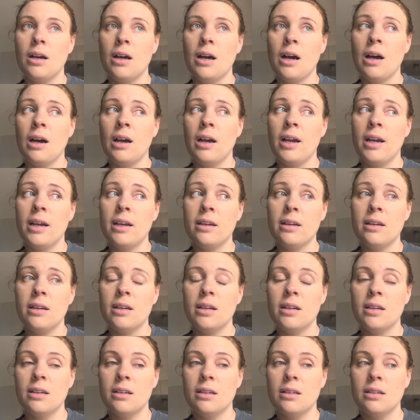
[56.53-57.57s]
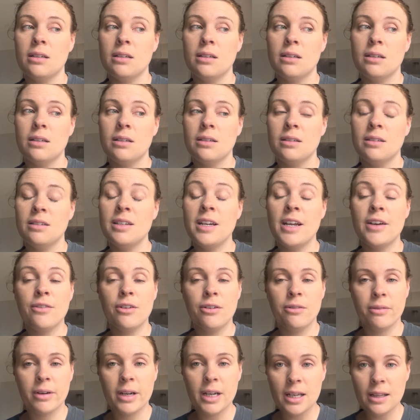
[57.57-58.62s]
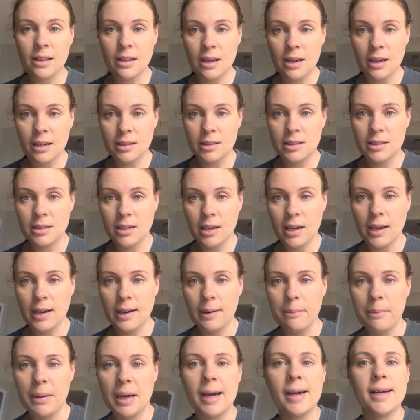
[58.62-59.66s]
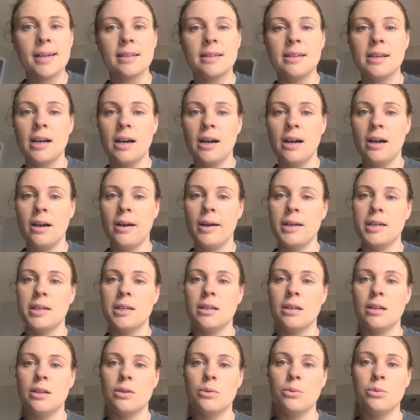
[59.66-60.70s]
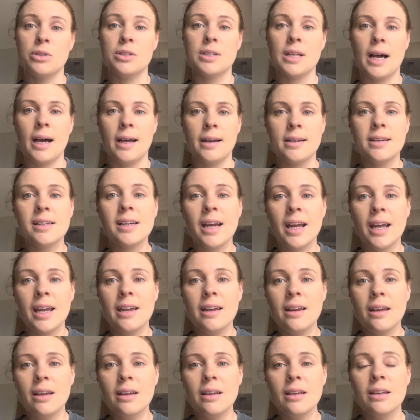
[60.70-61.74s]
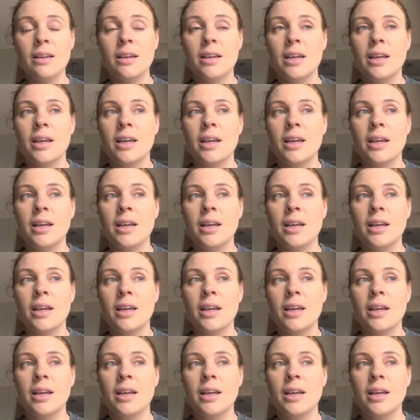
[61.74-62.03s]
I never realized how badly I was under eating.